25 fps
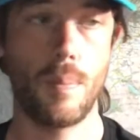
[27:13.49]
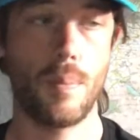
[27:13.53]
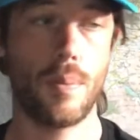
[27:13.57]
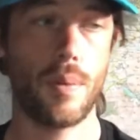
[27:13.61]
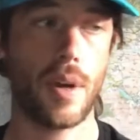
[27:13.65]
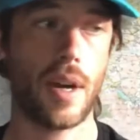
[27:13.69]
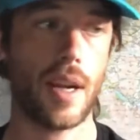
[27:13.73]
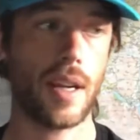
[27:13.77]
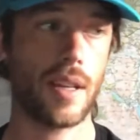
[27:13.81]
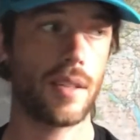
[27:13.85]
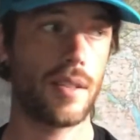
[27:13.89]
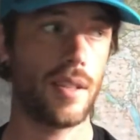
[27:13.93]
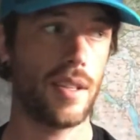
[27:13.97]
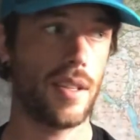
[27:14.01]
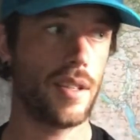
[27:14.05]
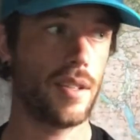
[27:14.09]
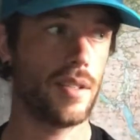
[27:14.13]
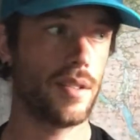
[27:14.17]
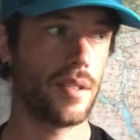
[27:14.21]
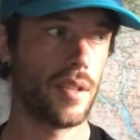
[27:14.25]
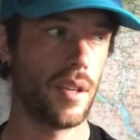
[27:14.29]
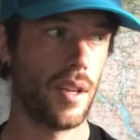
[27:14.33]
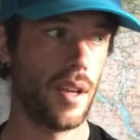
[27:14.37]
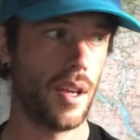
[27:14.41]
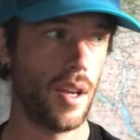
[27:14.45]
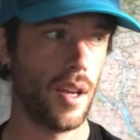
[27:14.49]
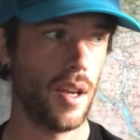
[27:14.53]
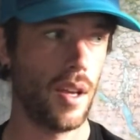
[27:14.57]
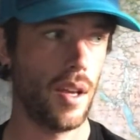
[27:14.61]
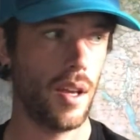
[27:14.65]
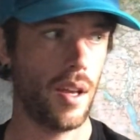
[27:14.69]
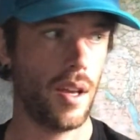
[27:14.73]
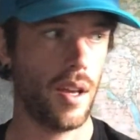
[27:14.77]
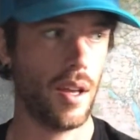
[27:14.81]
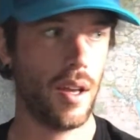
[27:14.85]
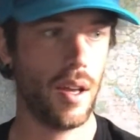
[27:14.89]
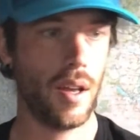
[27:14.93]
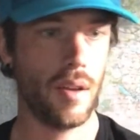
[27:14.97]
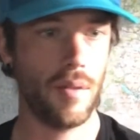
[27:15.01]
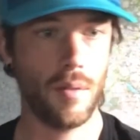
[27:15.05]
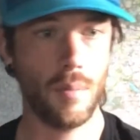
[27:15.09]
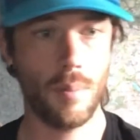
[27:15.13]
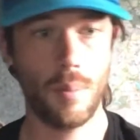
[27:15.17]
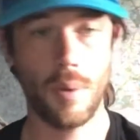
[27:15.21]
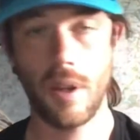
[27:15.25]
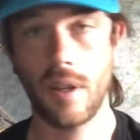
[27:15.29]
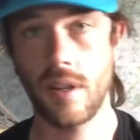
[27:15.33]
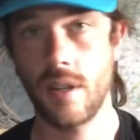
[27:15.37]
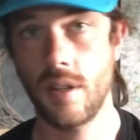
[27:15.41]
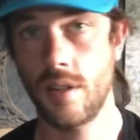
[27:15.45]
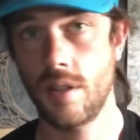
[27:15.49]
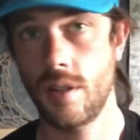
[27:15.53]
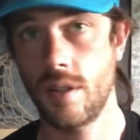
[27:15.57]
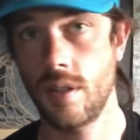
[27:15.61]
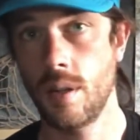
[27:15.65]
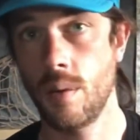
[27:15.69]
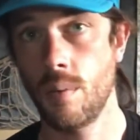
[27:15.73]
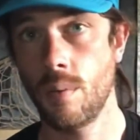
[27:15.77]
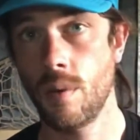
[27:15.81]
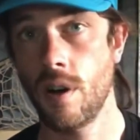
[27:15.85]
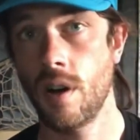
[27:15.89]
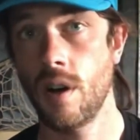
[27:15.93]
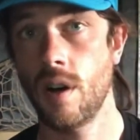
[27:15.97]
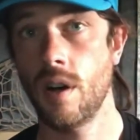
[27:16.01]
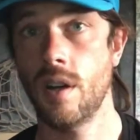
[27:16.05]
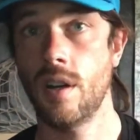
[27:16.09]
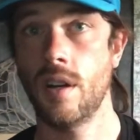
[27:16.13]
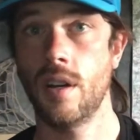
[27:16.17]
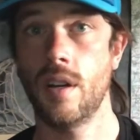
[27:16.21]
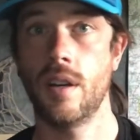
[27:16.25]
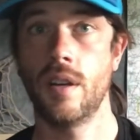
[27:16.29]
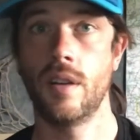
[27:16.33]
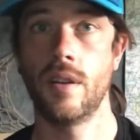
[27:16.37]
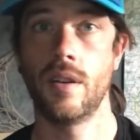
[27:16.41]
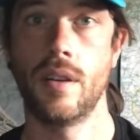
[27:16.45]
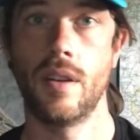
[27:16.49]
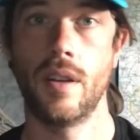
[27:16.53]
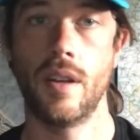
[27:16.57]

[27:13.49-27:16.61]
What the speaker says: Practice replenishing your water.